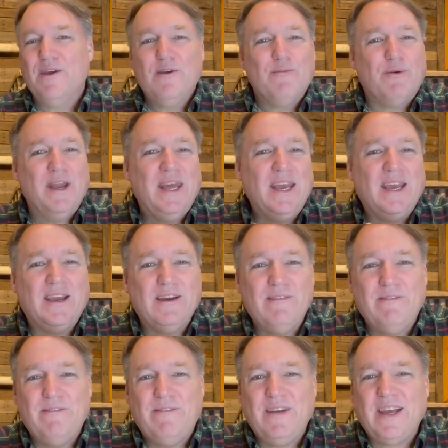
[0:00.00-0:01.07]
When he
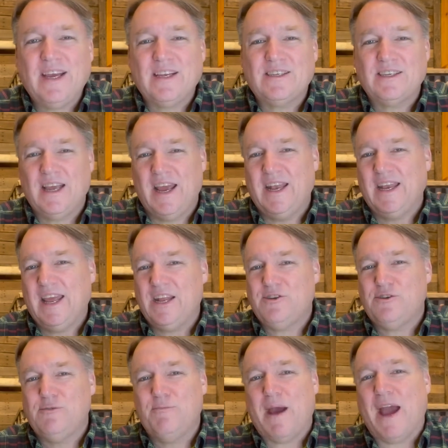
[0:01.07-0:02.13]
convicts and
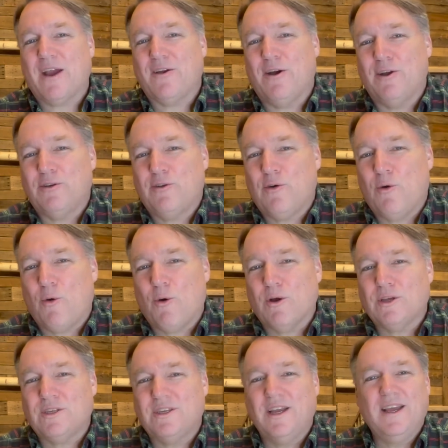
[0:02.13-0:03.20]
gets you back on
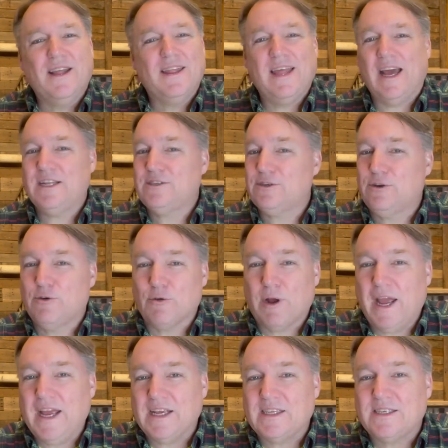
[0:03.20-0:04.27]
course, that's
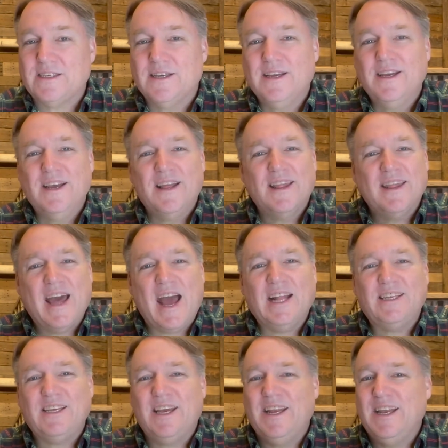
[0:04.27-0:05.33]
grace.
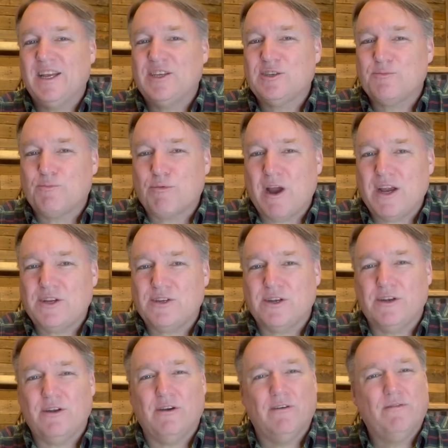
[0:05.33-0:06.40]
That's an
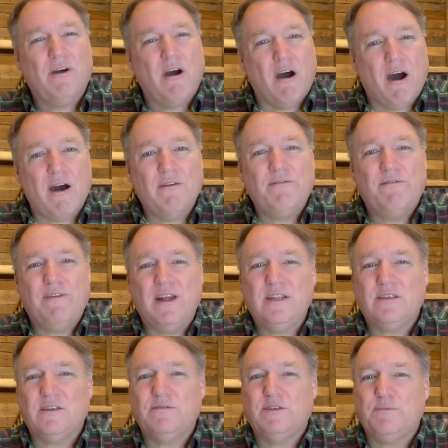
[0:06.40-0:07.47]
expression of
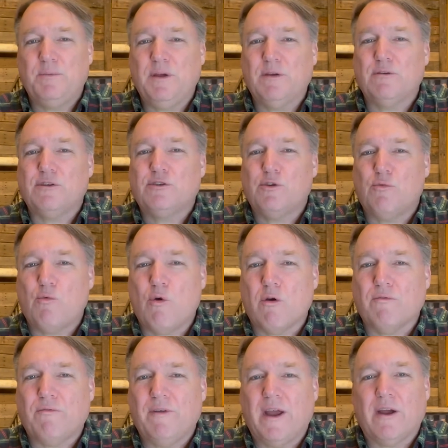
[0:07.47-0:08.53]
offensive spiritual
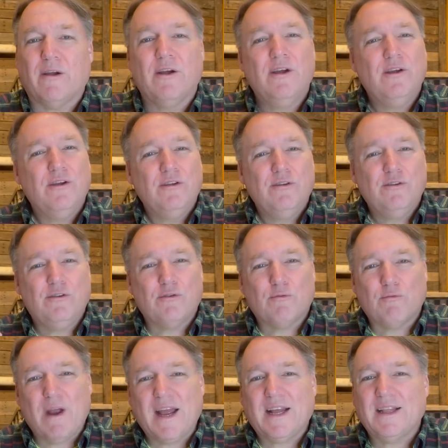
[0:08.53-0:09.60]
warfare
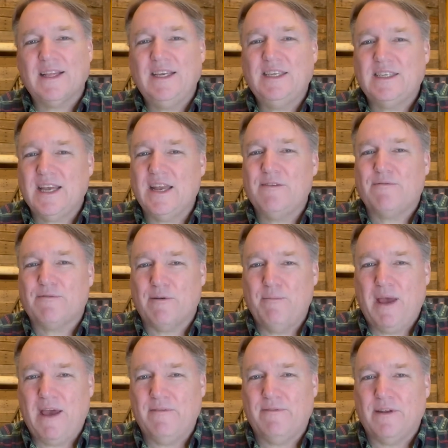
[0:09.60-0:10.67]
directly sent from
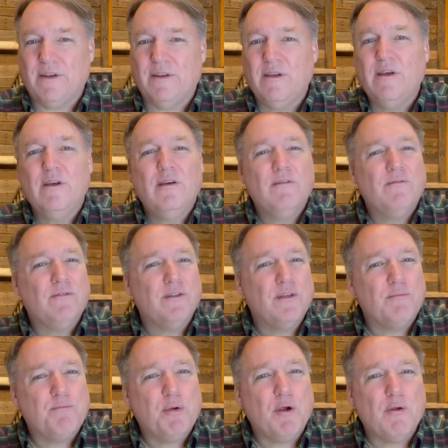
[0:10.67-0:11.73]
heaven for the
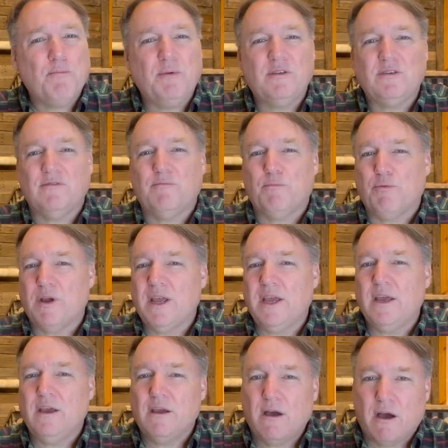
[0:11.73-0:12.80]
purpose of
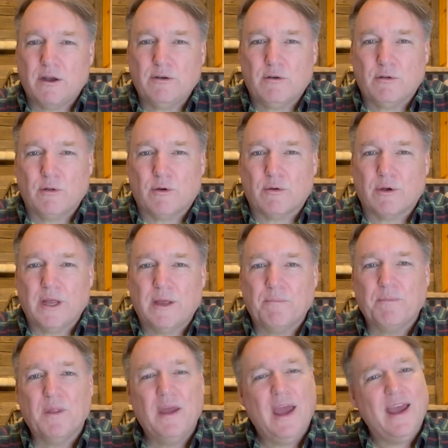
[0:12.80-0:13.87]
bringing God glory
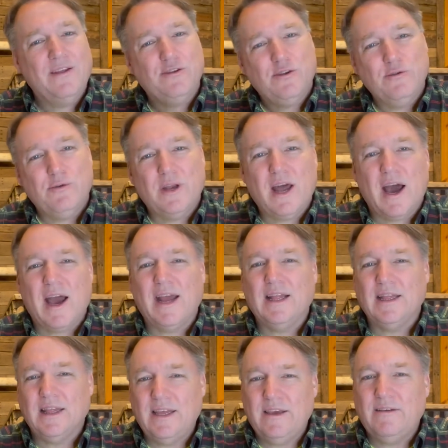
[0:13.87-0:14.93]
as you and I
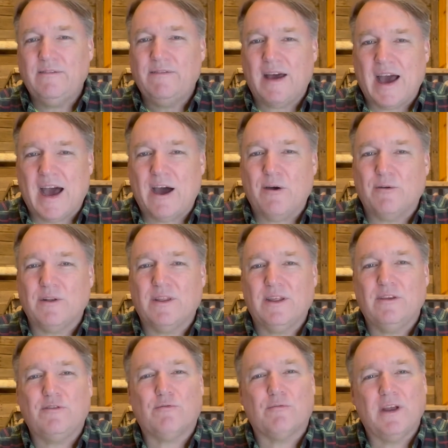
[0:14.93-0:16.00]
live out
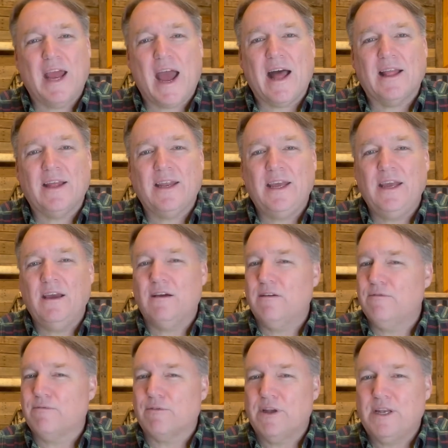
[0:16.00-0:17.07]
this reality
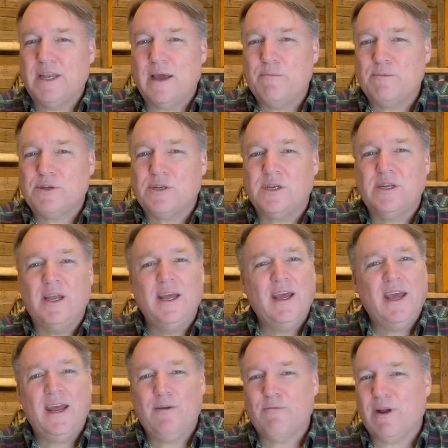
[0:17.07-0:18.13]
of redemption
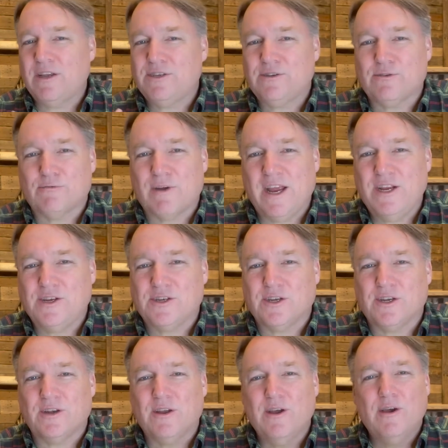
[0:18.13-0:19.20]
and
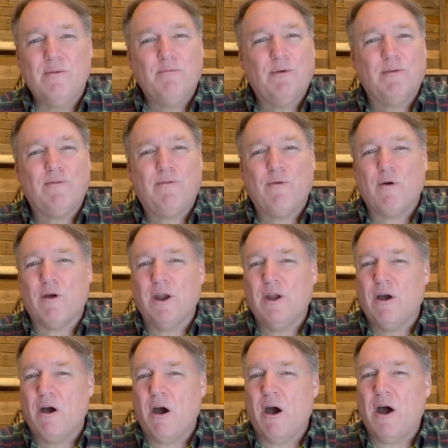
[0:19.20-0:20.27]
restoration before
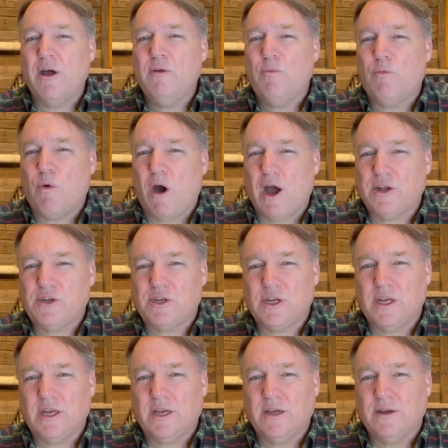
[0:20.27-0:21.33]
an
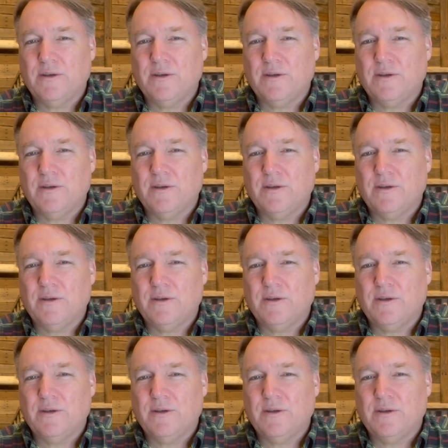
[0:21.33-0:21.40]
on-watching